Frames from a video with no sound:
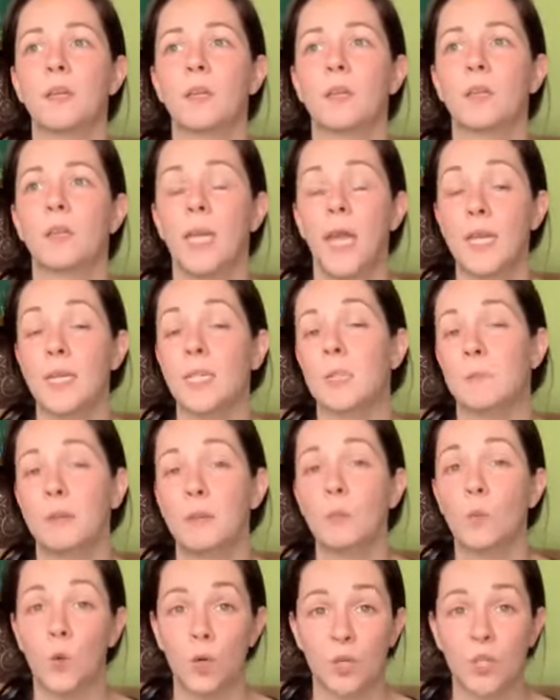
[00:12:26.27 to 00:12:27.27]
like to be
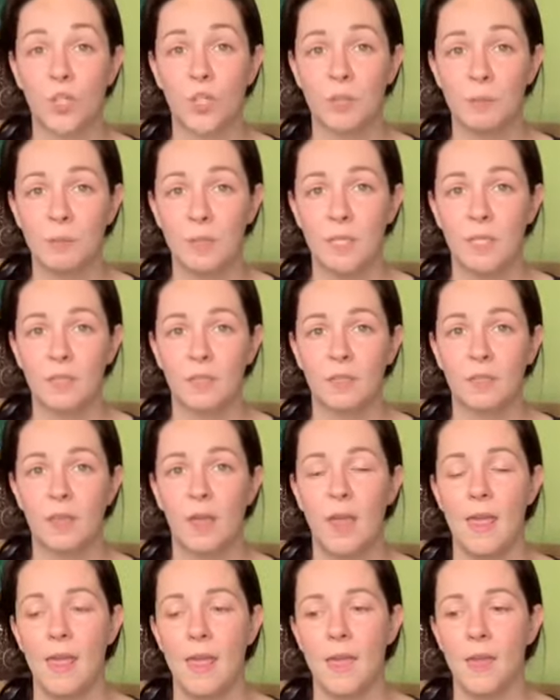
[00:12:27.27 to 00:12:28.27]
worshipped,
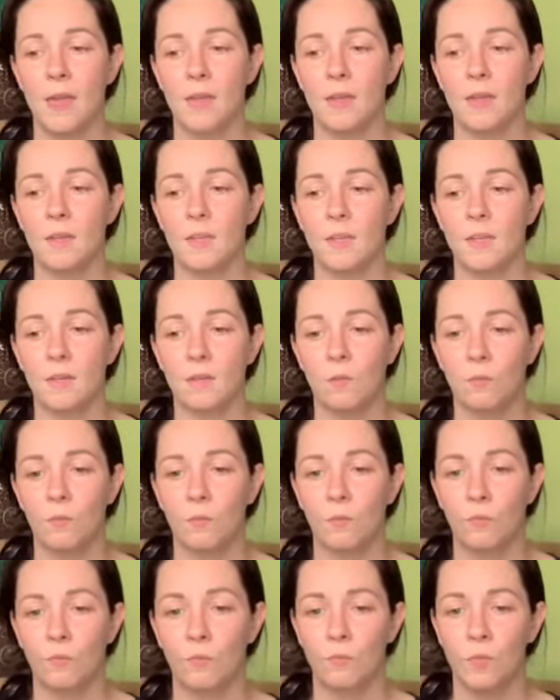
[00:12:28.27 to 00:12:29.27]
and
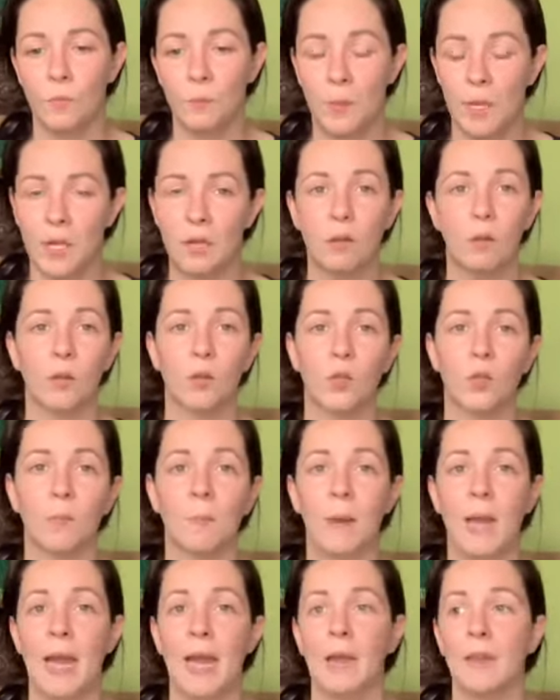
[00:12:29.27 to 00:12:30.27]
depending on your
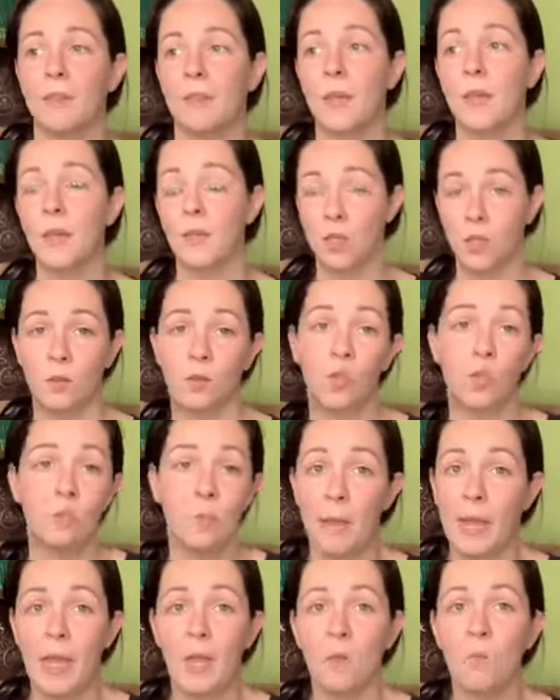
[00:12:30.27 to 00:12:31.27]
path, you
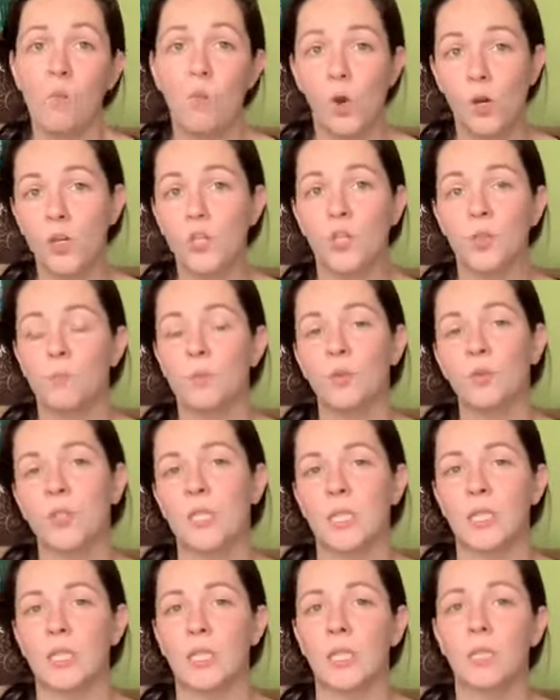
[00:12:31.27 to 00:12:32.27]
may worship your
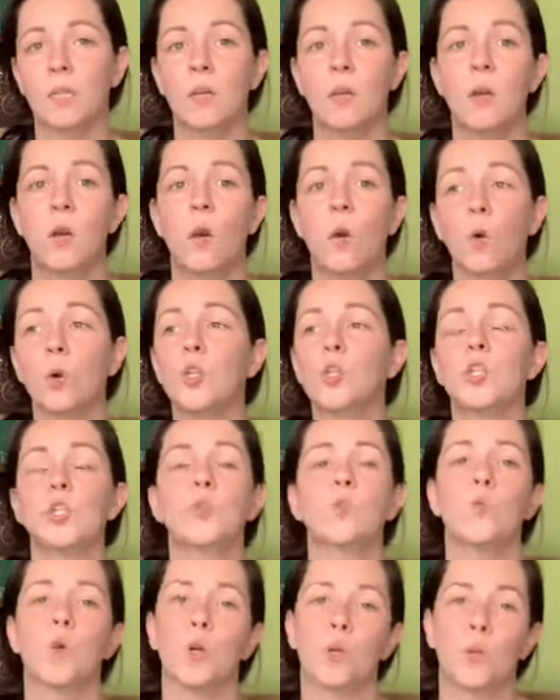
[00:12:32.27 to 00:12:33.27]
deity or just
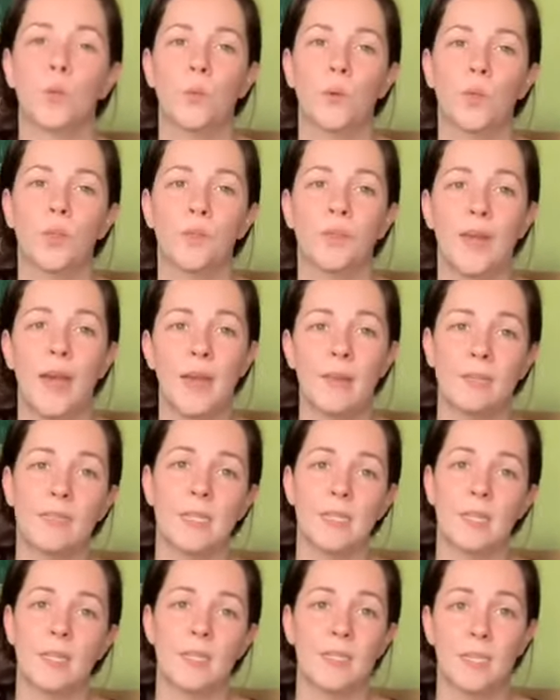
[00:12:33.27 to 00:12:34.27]
work with that
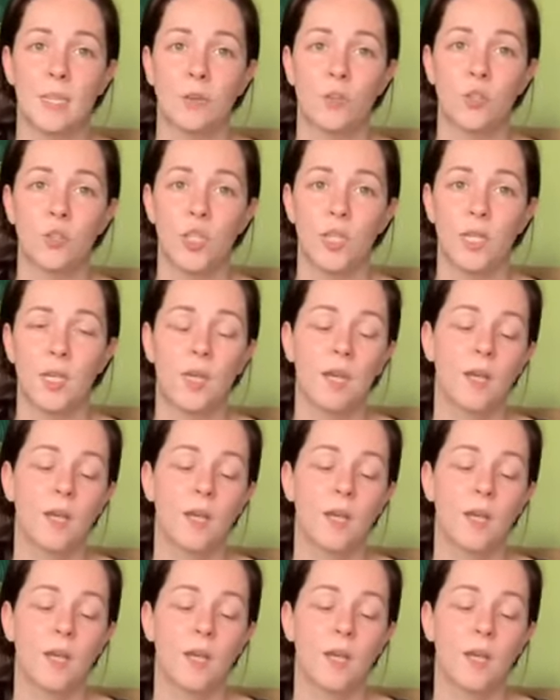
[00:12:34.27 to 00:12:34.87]
deity's energy.